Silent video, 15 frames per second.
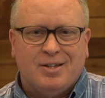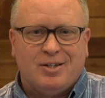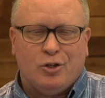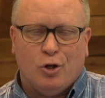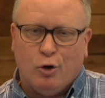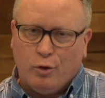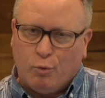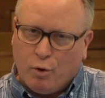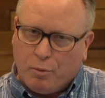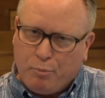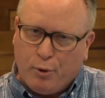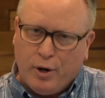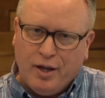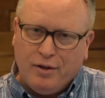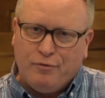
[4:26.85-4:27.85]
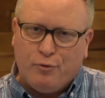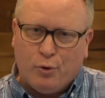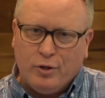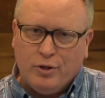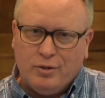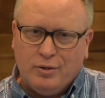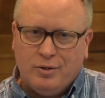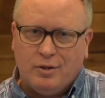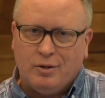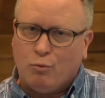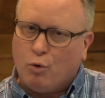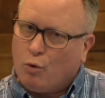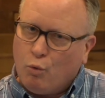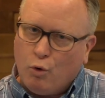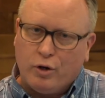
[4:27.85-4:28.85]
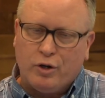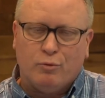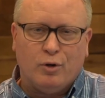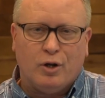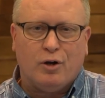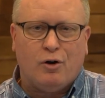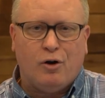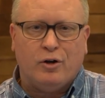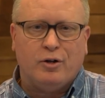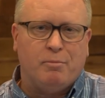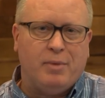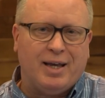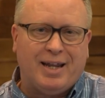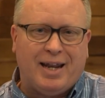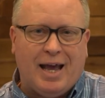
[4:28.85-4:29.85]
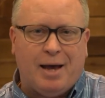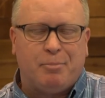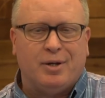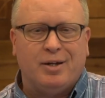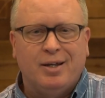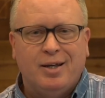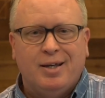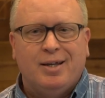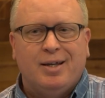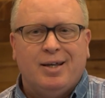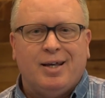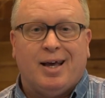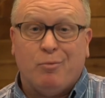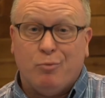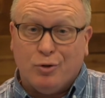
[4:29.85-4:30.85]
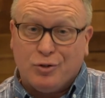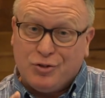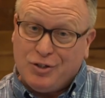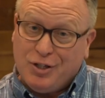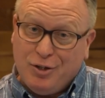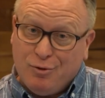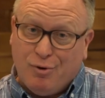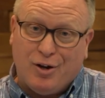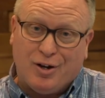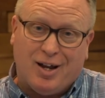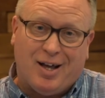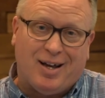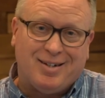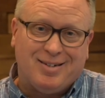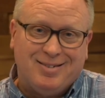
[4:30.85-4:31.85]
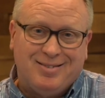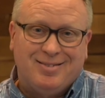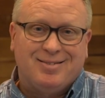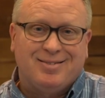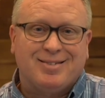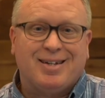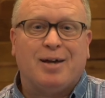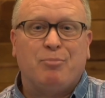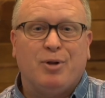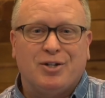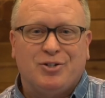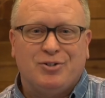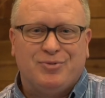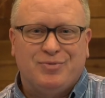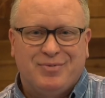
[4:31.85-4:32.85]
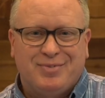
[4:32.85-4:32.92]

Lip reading: know that we're praying for you, we're working really hard to make it happen, and we'll see you online. God bless you.